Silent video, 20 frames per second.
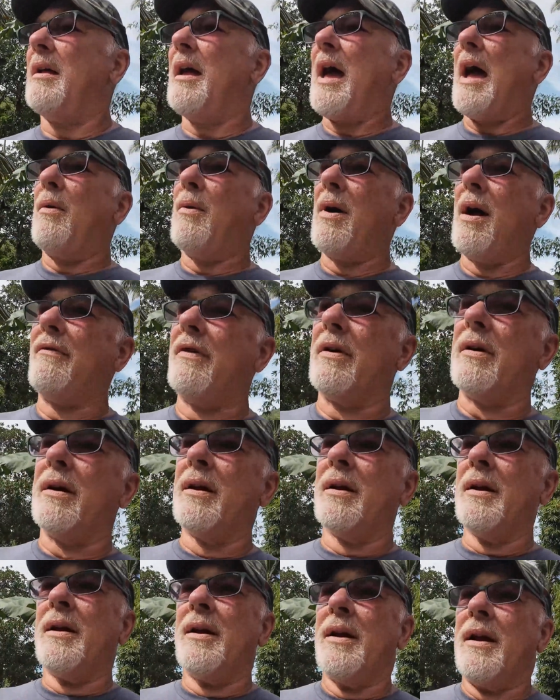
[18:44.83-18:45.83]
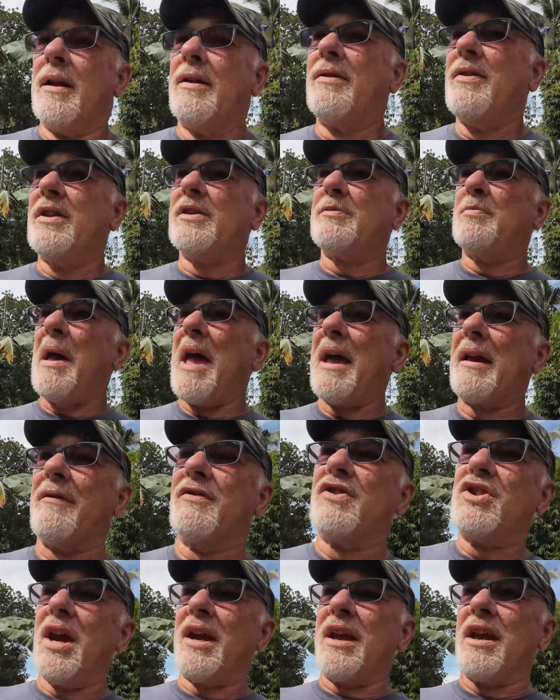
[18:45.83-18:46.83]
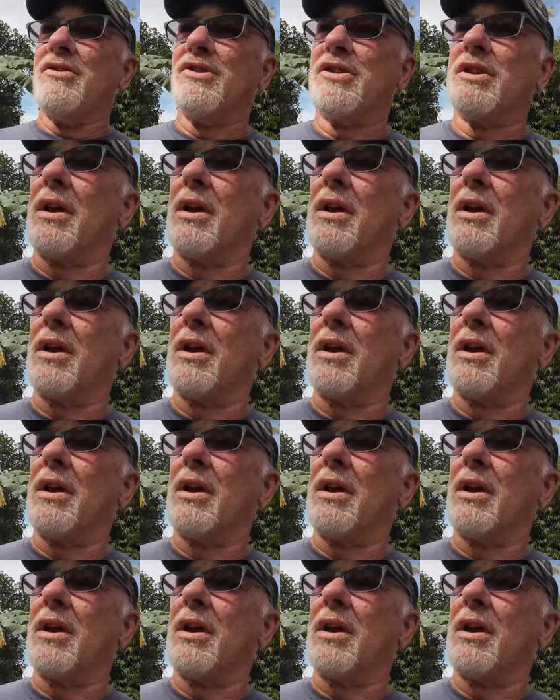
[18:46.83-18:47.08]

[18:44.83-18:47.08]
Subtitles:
However, this pack of chickens